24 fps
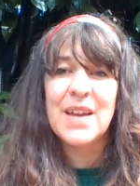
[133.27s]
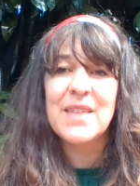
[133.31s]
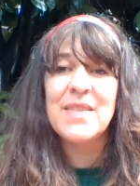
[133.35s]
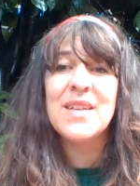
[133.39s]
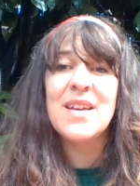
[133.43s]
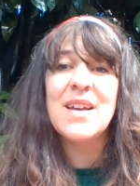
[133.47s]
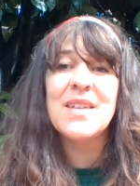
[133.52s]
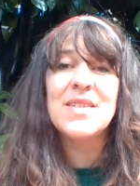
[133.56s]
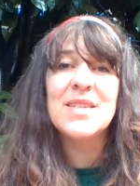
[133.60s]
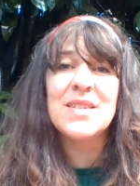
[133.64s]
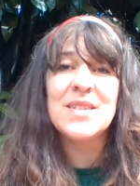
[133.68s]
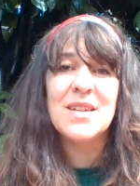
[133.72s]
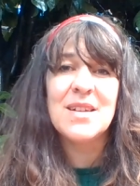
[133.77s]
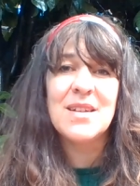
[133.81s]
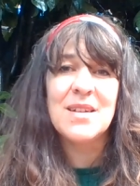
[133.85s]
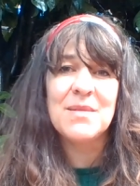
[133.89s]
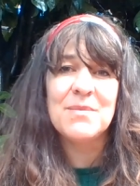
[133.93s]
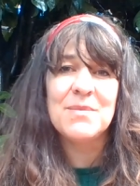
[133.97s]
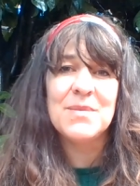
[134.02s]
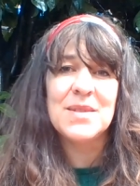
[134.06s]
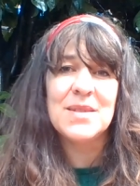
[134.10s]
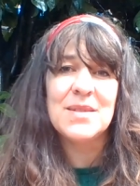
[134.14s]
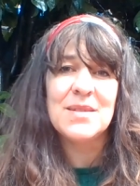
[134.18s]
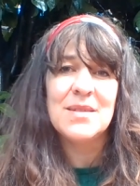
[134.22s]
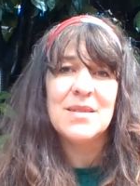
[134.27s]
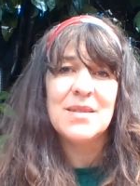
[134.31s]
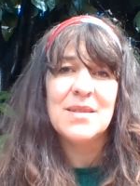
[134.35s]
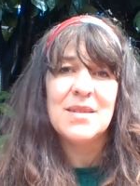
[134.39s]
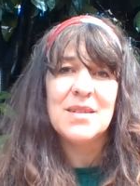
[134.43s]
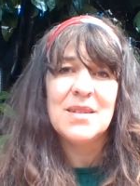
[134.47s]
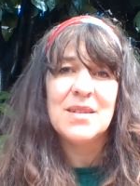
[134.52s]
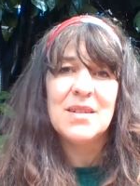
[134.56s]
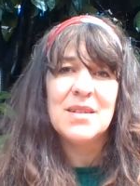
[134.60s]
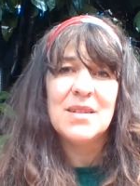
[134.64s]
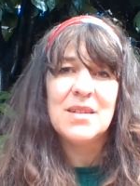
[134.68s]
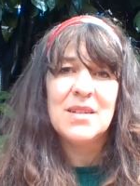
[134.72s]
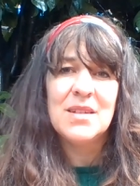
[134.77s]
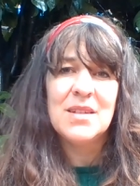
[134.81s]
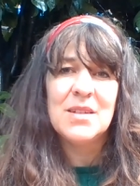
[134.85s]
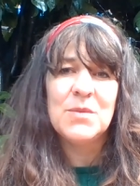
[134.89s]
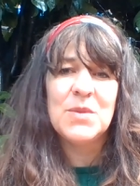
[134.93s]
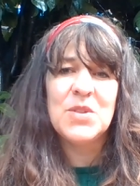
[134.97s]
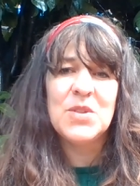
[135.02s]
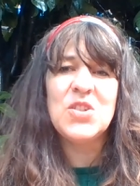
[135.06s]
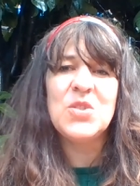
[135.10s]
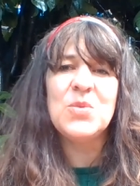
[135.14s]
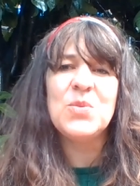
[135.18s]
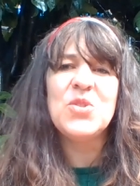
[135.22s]
and the other times
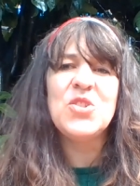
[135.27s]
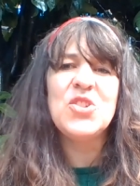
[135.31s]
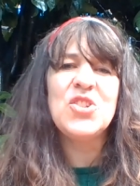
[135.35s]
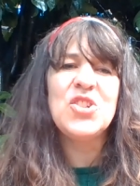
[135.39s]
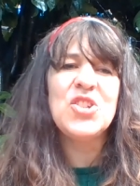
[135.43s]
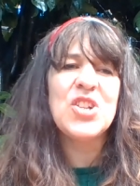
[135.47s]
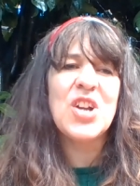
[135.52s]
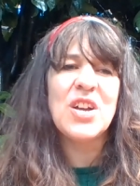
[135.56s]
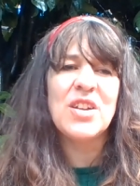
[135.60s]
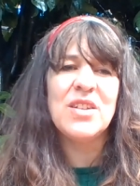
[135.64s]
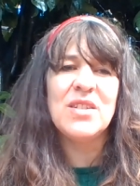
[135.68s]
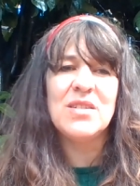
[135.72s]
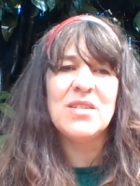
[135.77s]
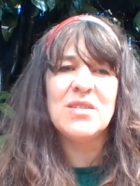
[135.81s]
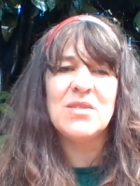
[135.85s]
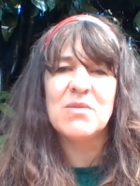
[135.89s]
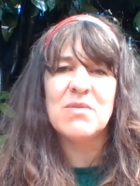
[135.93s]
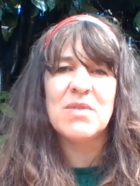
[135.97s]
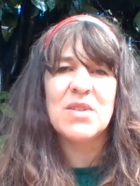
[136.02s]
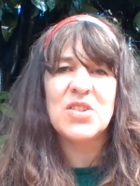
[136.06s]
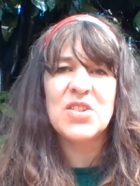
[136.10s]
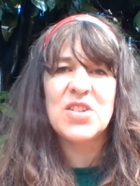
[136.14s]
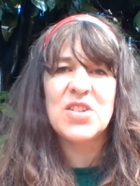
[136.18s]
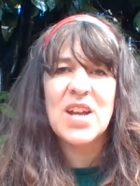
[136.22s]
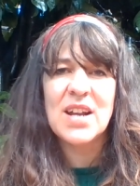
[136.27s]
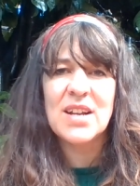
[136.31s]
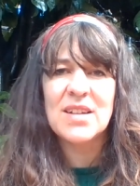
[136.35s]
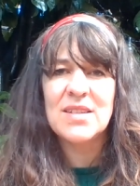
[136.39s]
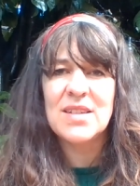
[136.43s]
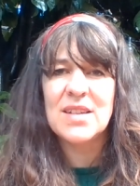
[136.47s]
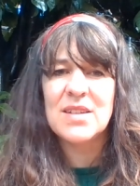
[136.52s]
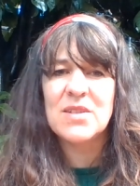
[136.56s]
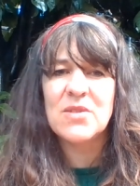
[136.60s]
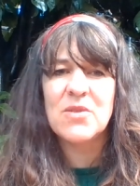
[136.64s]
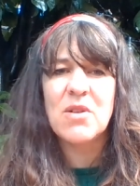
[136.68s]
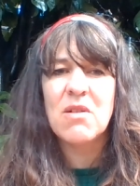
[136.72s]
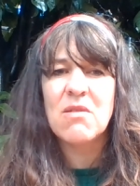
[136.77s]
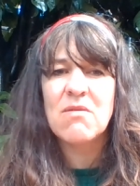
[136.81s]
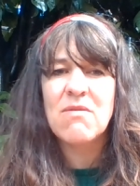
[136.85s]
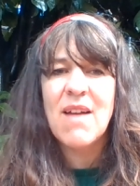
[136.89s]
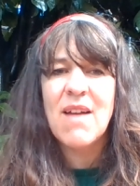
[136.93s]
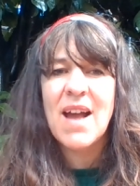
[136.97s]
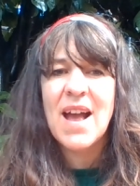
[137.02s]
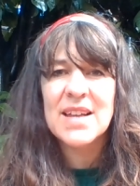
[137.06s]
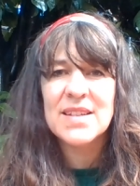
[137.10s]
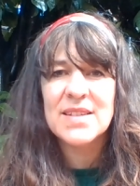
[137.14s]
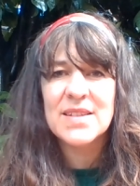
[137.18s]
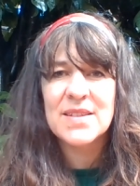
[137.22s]
when she was shunned or rejected or
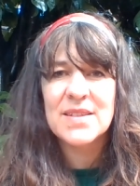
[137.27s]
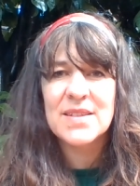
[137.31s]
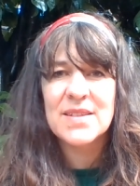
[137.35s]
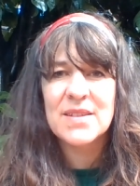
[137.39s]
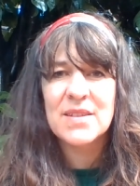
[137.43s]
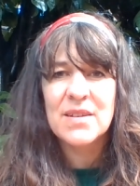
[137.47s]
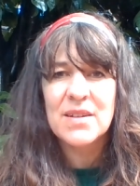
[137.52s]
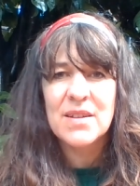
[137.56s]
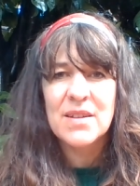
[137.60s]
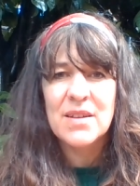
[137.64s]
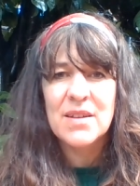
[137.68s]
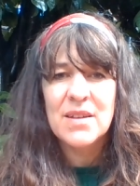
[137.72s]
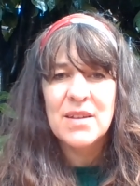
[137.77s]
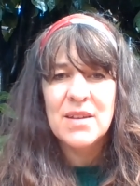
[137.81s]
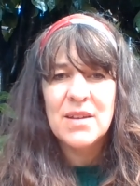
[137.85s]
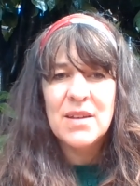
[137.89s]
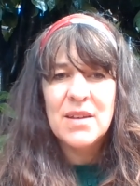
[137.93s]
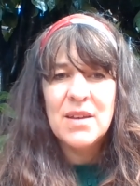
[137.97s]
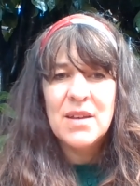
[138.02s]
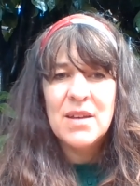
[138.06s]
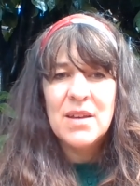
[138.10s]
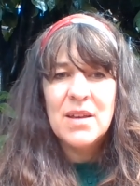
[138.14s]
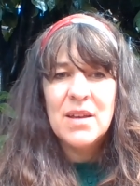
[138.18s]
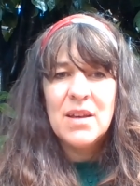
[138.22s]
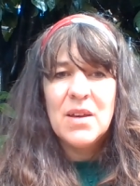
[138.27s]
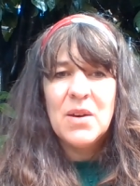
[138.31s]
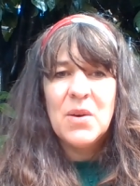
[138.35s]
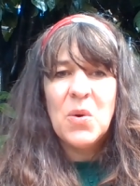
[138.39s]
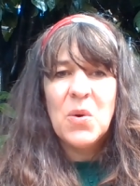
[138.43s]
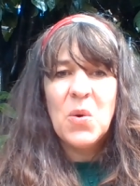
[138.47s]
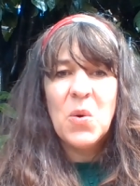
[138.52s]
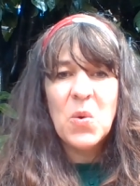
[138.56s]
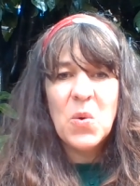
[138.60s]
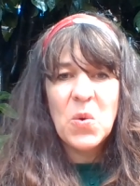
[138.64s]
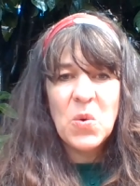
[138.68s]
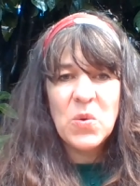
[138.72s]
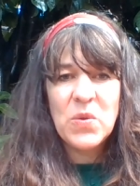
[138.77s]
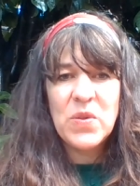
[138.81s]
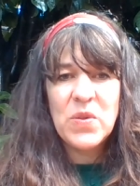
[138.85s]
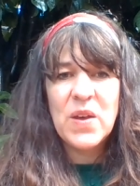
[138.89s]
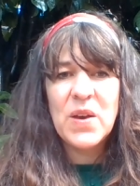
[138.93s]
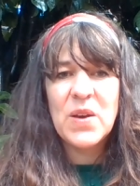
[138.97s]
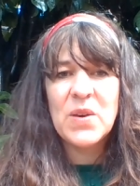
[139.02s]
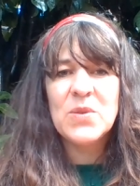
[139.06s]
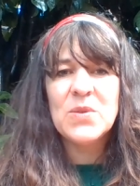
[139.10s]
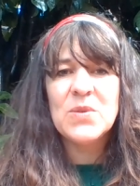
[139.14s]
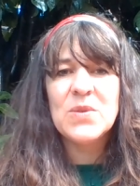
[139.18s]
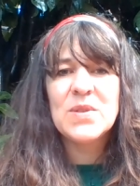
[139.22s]
harassed. All
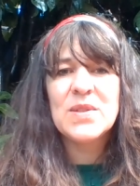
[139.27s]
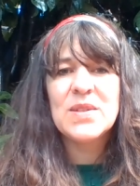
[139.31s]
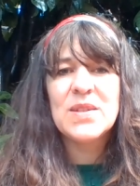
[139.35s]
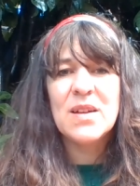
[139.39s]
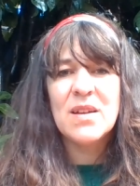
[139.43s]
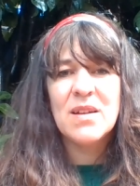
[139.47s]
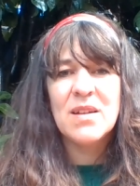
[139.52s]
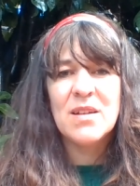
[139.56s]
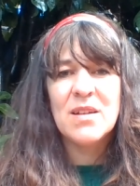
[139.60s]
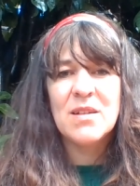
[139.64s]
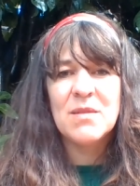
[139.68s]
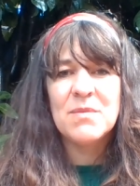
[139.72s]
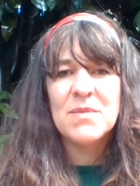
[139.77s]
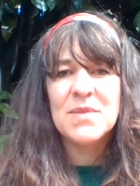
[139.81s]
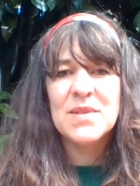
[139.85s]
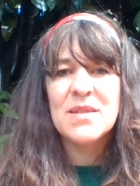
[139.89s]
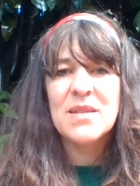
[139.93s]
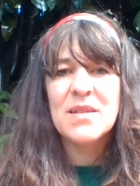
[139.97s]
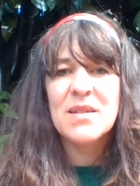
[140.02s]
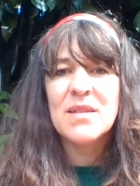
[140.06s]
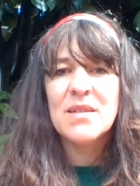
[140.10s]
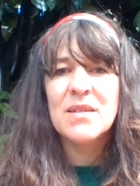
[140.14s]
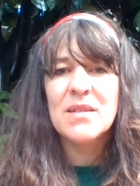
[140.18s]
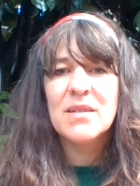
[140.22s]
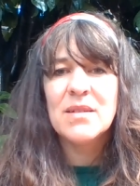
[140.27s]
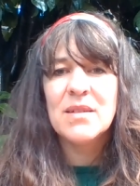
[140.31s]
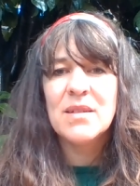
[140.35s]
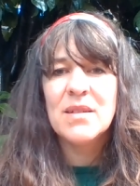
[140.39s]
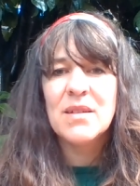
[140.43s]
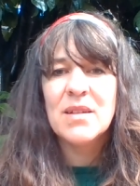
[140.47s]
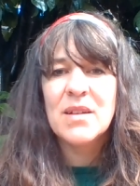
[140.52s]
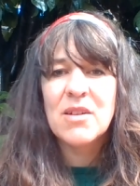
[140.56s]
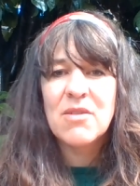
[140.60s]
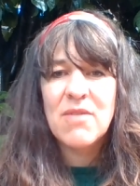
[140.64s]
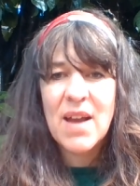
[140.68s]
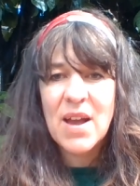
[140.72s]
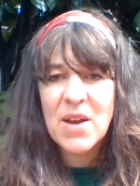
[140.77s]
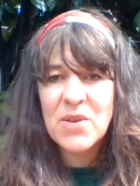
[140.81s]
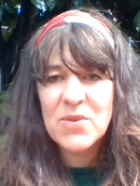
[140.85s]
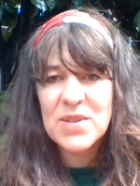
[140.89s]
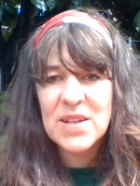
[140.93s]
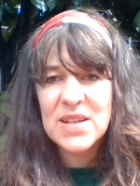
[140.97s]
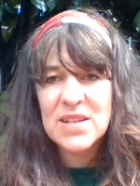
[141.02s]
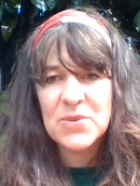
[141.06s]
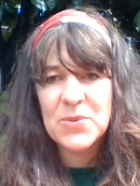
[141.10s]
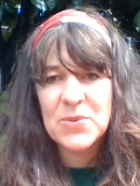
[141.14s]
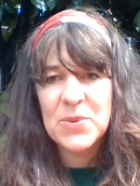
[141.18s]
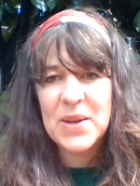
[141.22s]
those times
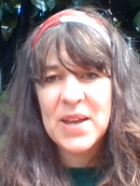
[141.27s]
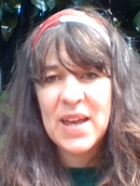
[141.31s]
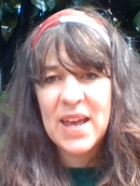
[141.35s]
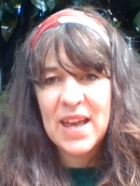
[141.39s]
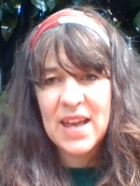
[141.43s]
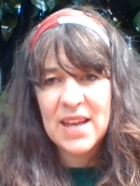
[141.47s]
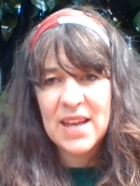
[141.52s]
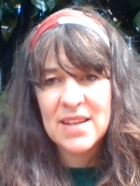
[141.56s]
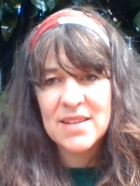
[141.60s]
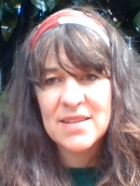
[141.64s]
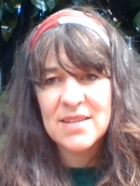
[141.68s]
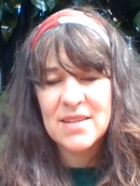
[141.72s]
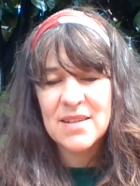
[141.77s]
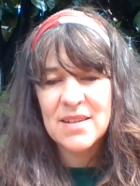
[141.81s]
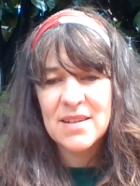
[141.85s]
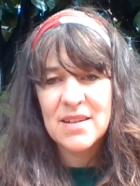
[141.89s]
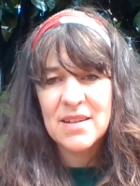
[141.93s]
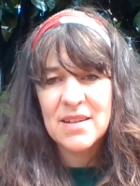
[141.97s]
crowd into her head